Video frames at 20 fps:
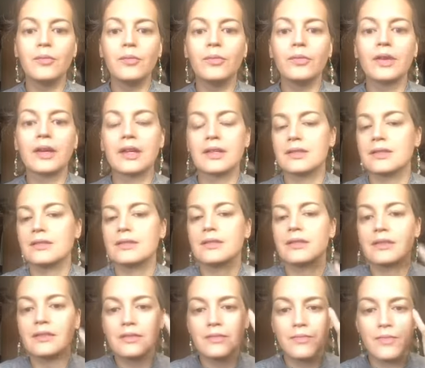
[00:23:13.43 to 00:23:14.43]
because
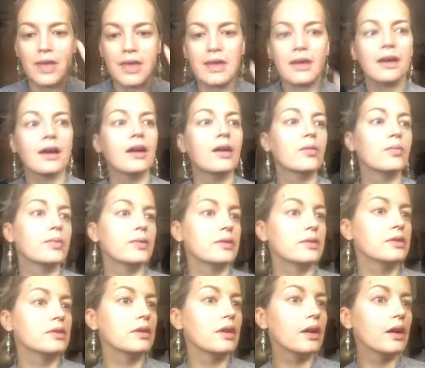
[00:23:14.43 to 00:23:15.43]
the makeup,
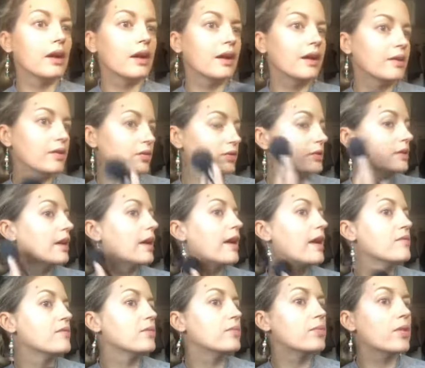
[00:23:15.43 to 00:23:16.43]
I know that I
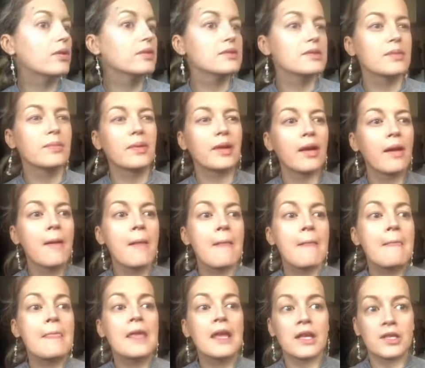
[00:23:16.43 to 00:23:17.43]
have a bronzer, but
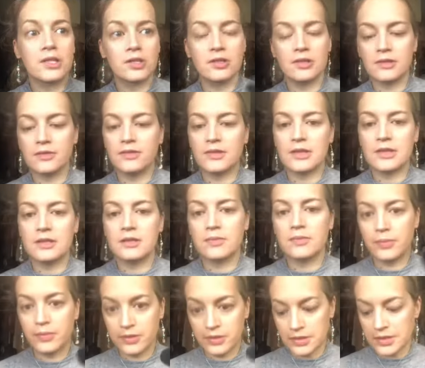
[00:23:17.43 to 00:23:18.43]
it's good to
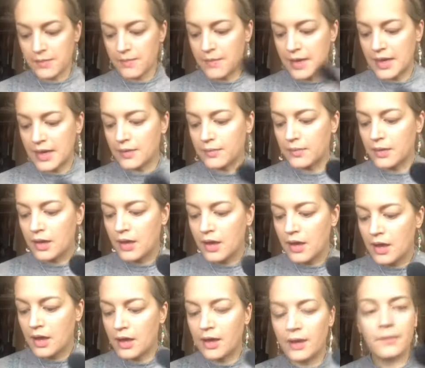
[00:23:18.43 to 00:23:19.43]
put some makeup,
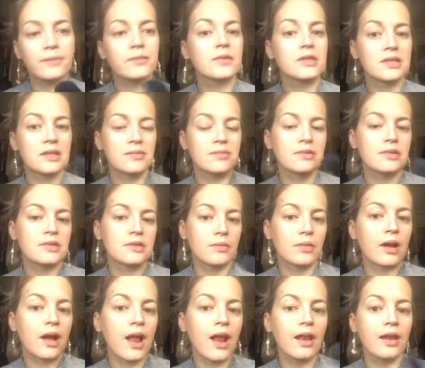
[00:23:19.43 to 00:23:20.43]
some
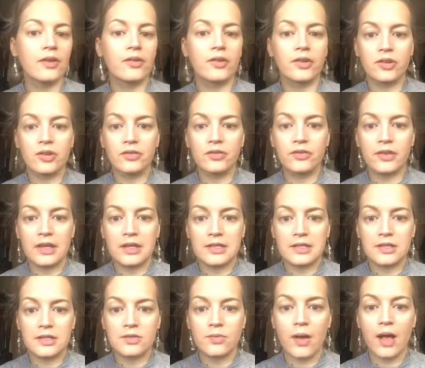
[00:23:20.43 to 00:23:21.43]
color in your face
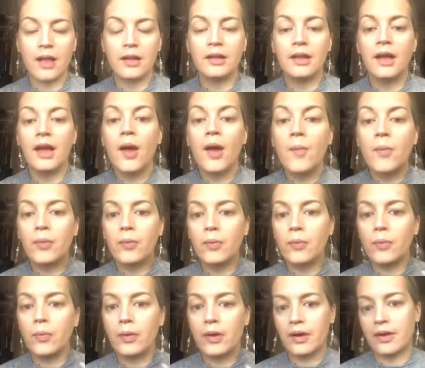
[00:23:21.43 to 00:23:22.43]
as well. But
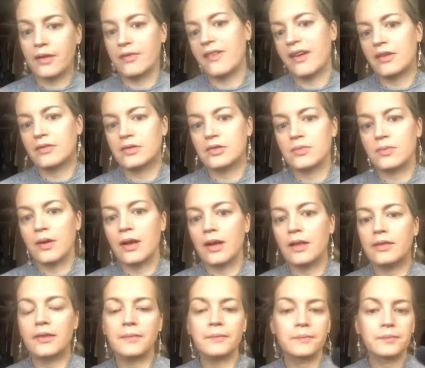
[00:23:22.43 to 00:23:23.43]
what I found as well,
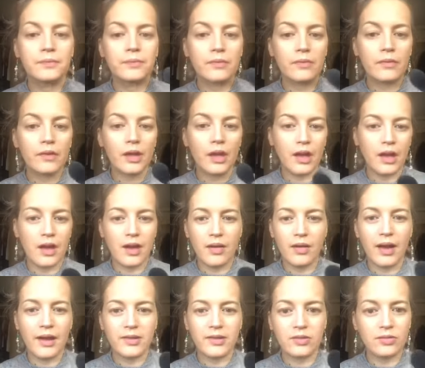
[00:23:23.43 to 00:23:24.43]
that
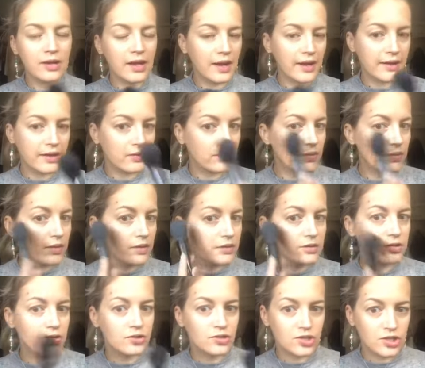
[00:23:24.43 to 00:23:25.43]
I don't like when
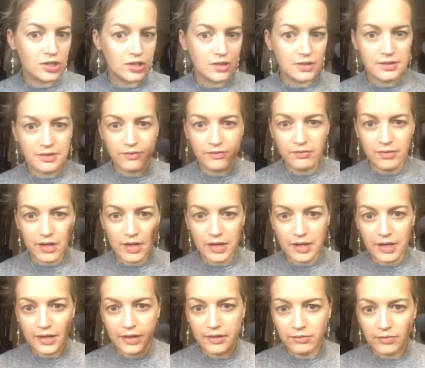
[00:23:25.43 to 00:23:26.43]
your cheeks are
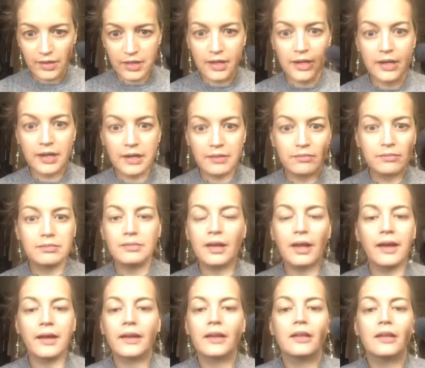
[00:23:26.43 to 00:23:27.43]
really, really,
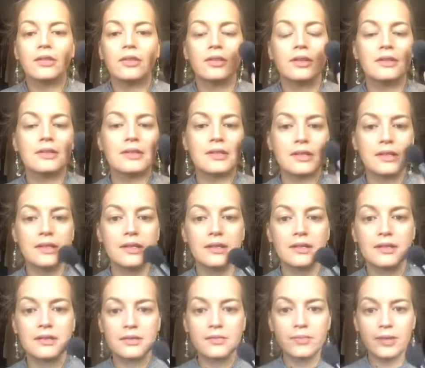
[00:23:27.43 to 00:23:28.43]
like, you can see that
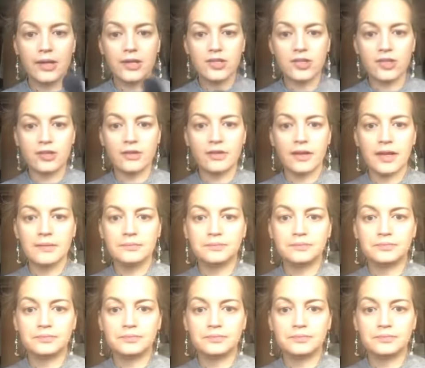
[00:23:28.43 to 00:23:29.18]
there's a blush on there.